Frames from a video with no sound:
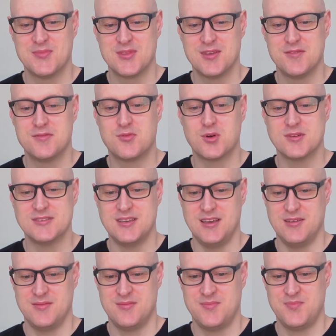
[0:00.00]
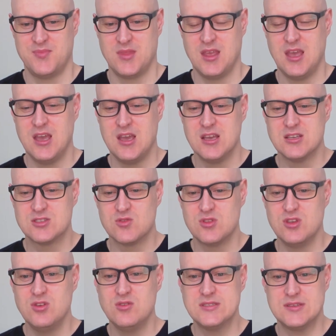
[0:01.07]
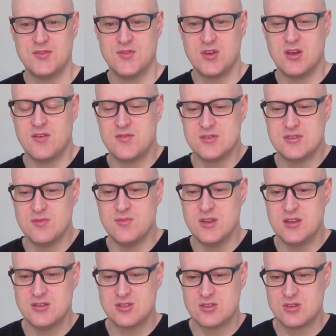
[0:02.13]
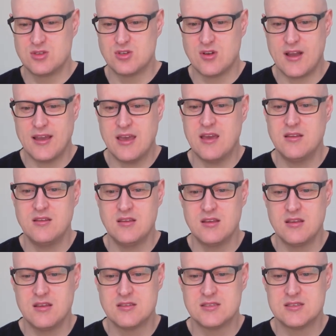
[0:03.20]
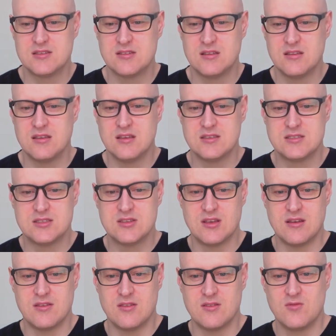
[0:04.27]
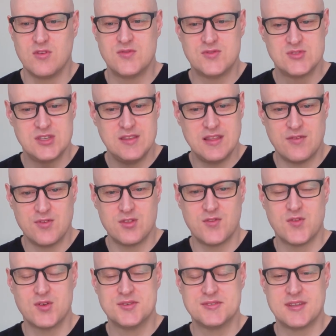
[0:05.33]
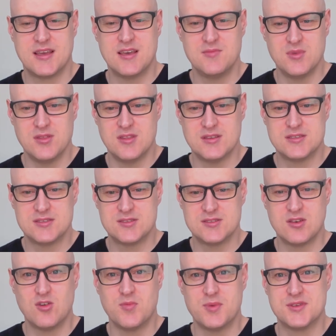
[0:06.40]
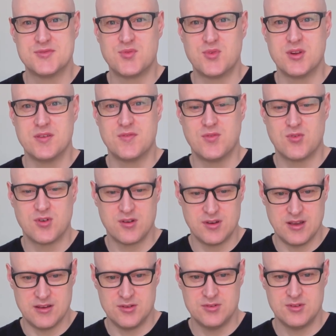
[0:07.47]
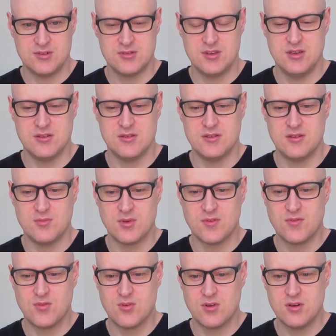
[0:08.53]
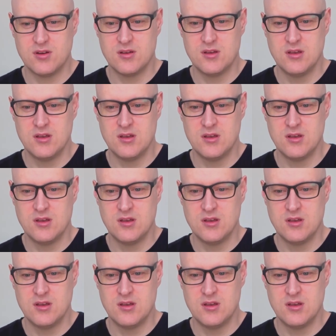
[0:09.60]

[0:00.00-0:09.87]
14. So the use of a diminished triad is we've seen that for the first time in this Opus 44 now, here in number 4.